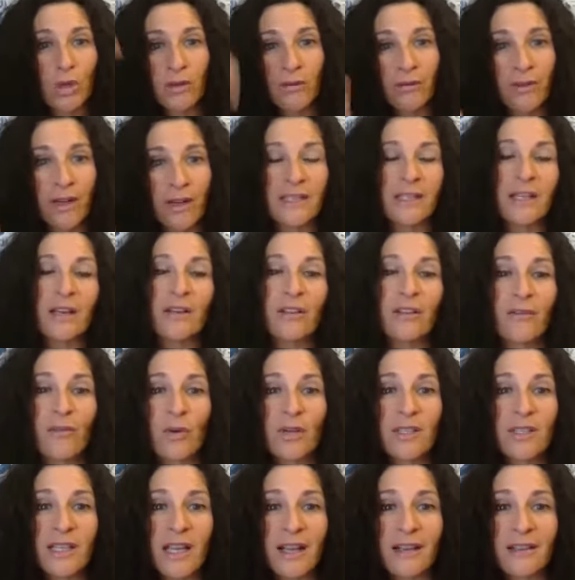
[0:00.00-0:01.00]
Right down the
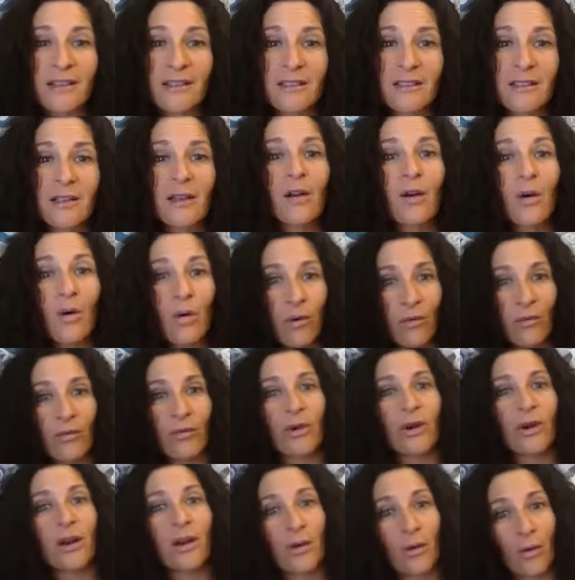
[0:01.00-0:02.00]
vortex over
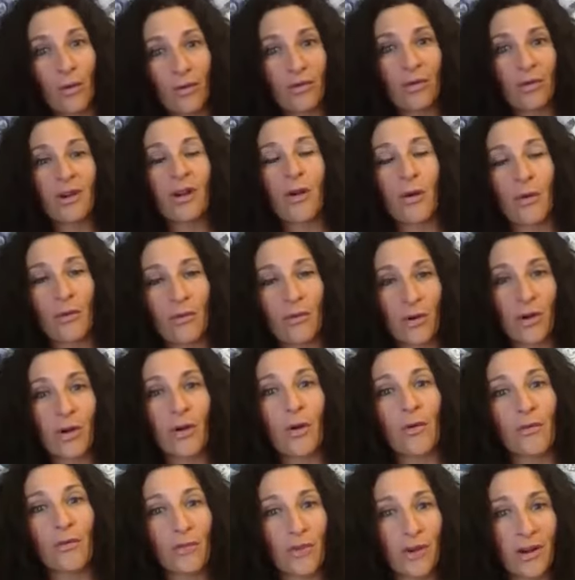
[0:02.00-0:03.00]
and over and over and
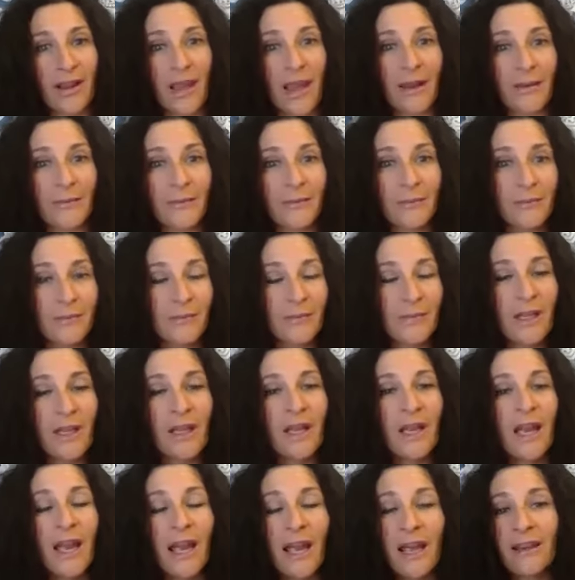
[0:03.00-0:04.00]
over again.
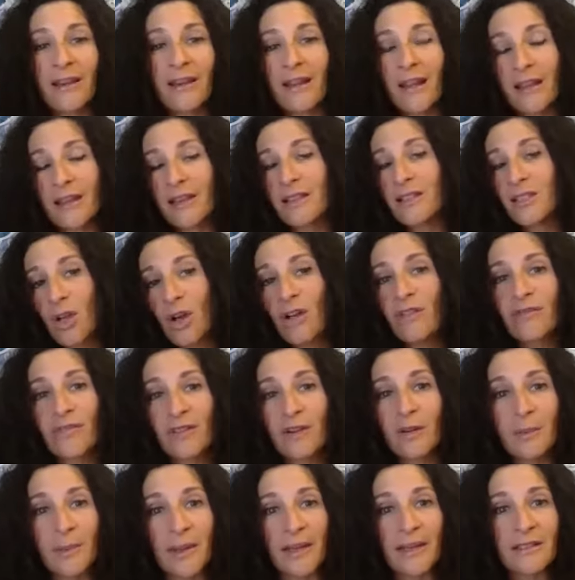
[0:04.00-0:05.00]
And it's all
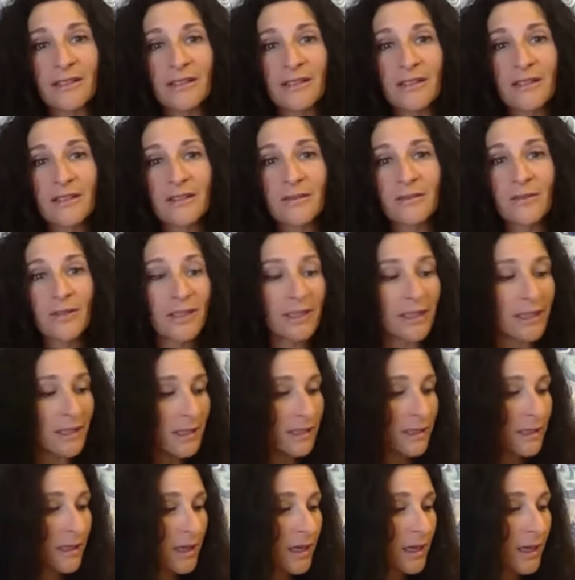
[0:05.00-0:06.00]
fear-based, really.